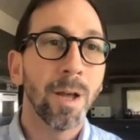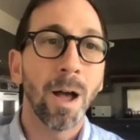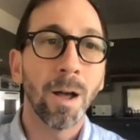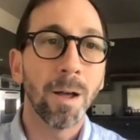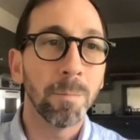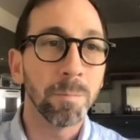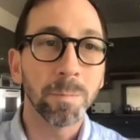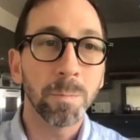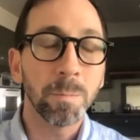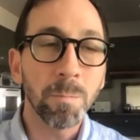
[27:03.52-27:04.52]

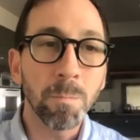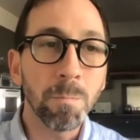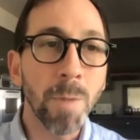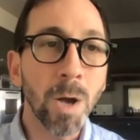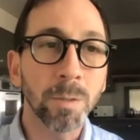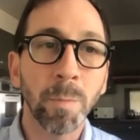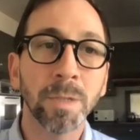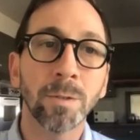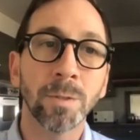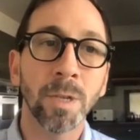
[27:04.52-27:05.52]
Um, most
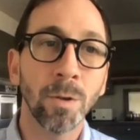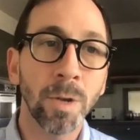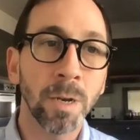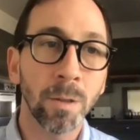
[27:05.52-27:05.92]
mustards that you get